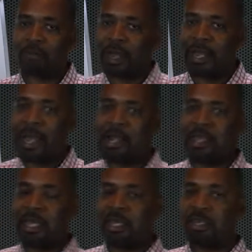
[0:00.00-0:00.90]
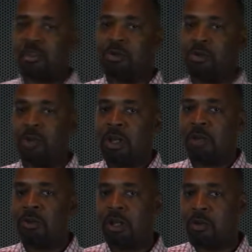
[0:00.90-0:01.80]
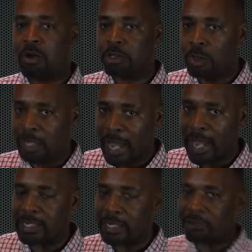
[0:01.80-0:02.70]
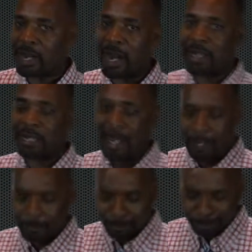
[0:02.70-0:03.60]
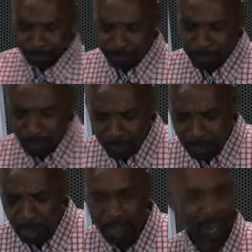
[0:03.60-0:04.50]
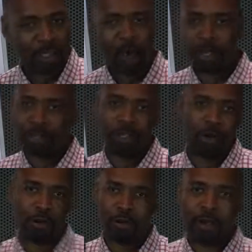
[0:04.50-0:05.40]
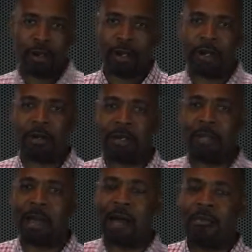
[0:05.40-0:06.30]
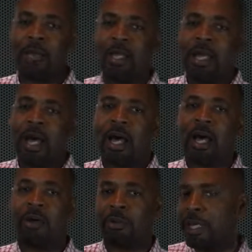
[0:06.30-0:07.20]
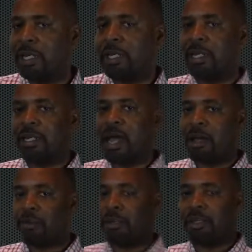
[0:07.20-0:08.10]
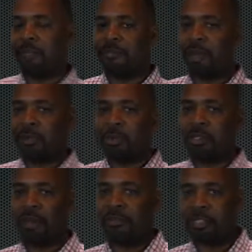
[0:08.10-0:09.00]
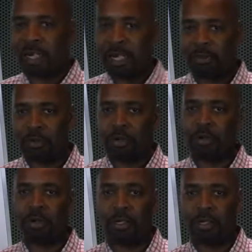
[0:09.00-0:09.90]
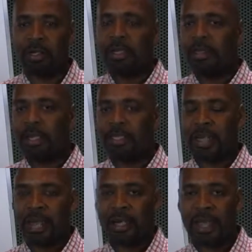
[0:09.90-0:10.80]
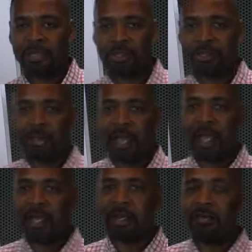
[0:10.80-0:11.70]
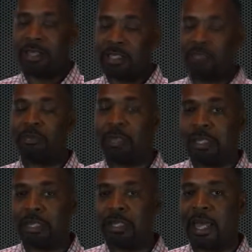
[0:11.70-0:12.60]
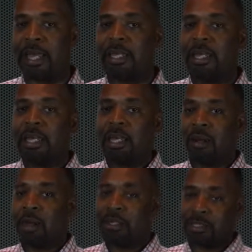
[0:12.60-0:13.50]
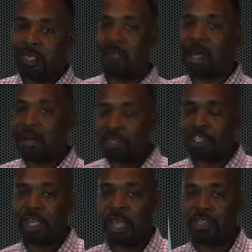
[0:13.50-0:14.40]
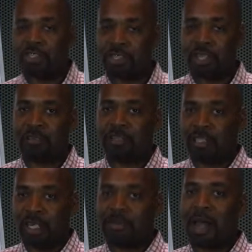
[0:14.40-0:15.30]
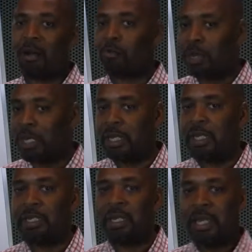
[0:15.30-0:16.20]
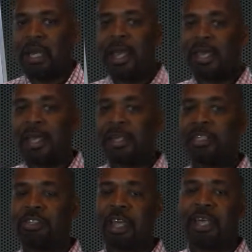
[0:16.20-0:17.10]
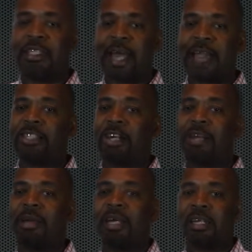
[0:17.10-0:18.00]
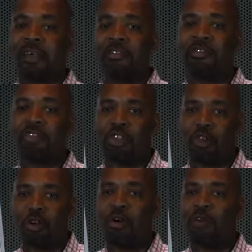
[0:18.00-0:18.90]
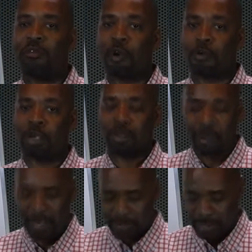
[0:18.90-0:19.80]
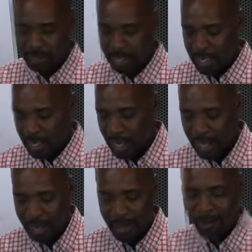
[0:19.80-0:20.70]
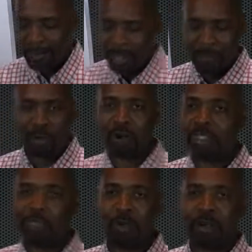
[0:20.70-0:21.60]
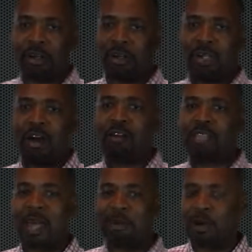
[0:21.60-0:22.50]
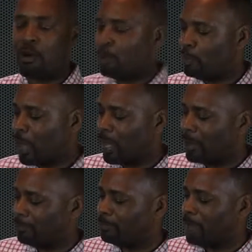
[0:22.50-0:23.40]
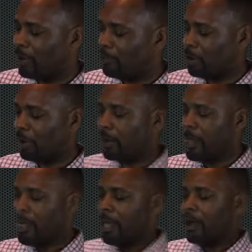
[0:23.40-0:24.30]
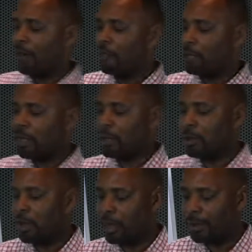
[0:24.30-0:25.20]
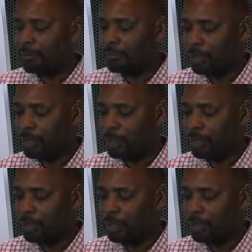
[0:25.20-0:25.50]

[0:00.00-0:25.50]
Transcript: the right kind of thinking you really want to engage in right out of the gate. When I talked, earlier about reading and how you can develop yourself as an entrepreneur and things of that nature. And for this particular thing, it's still about education yourself. It's still about reading and getting into things that are actually going to make a difference for you going forward in your business. I come across this book here a long time ago by a very familiar,